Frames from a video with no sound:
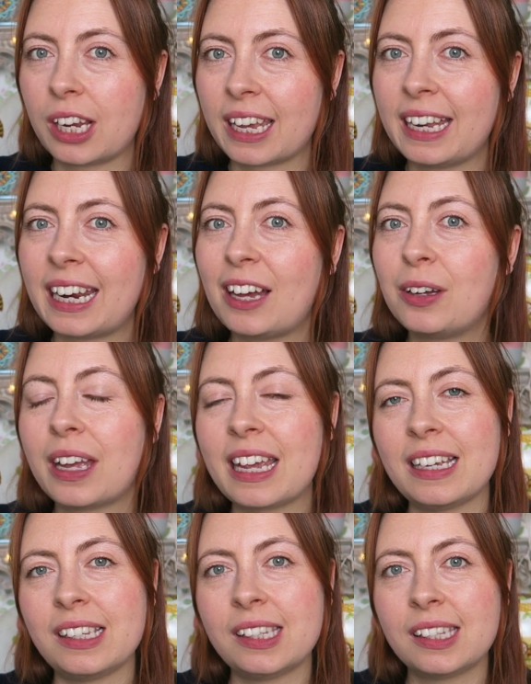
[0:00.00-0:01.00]
checking out
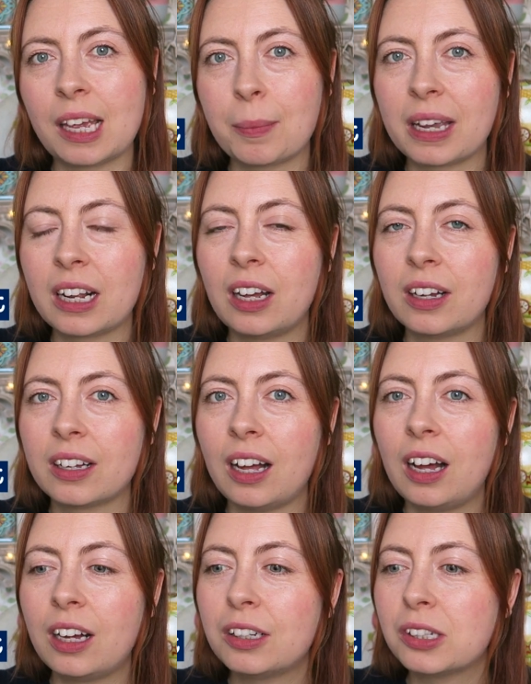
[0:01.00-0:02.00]
is Sammy Clark
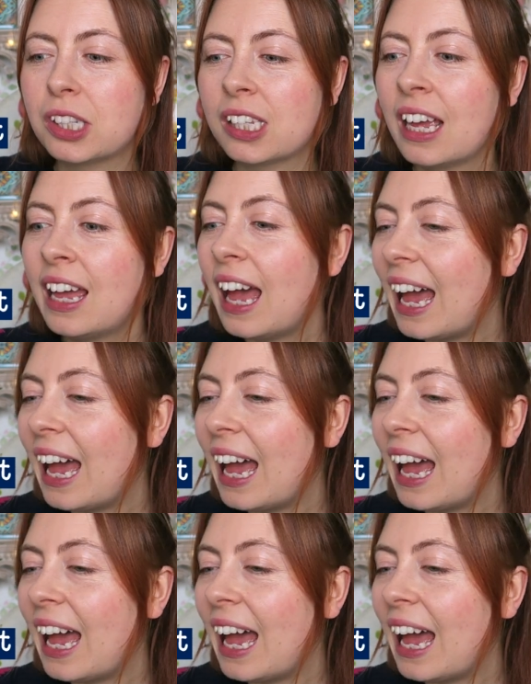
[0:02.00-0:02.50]
Art.